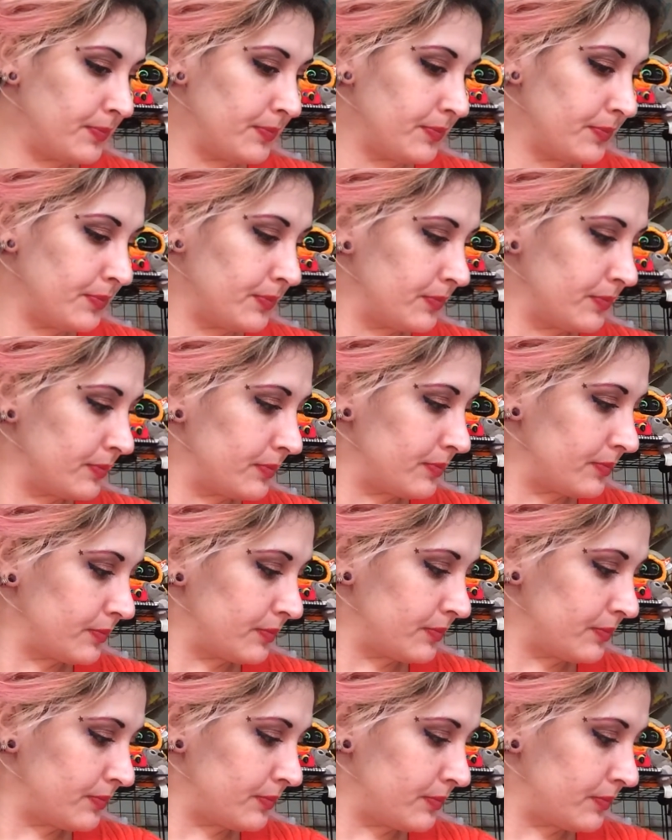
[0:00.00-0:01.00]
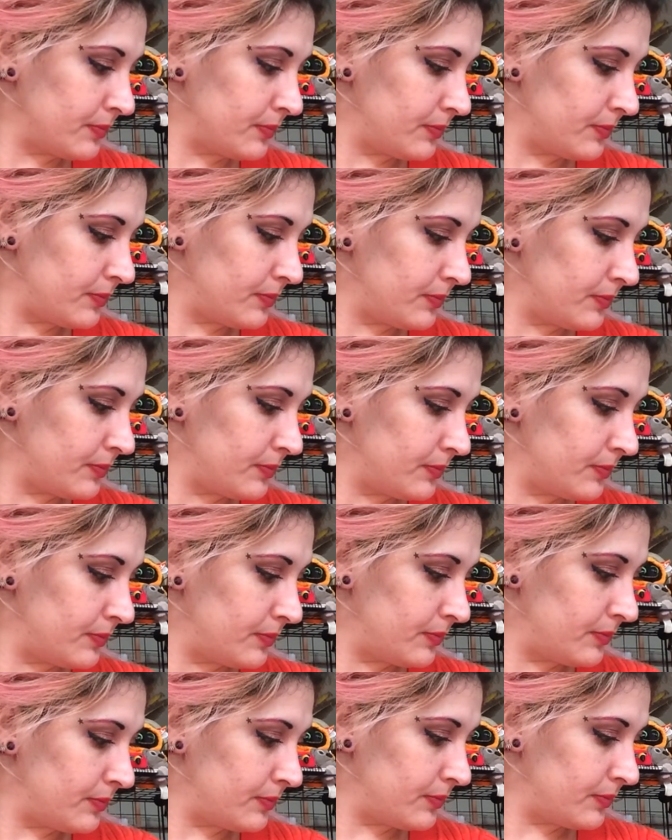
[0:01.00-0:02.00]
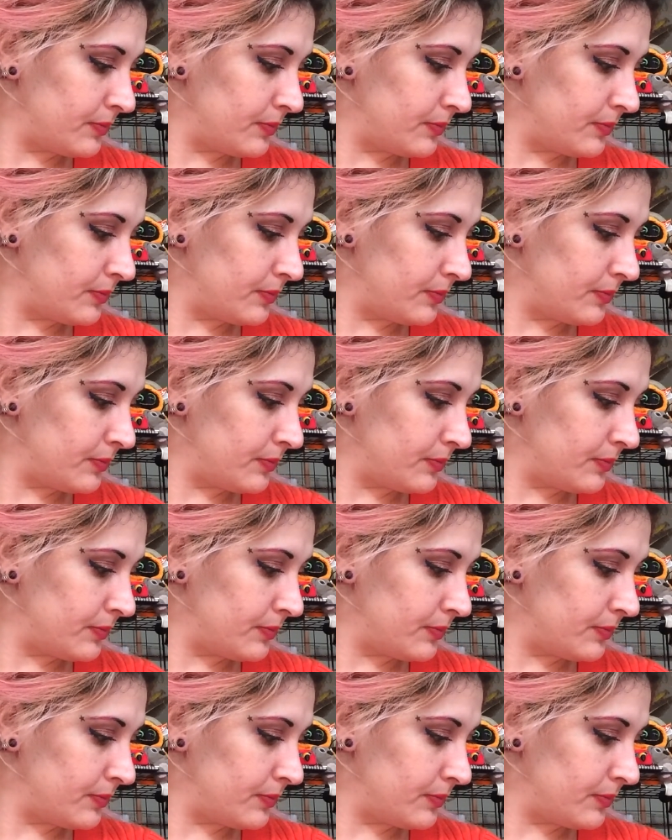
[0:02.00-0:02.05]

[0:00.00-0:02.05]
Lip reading: (no one is talking)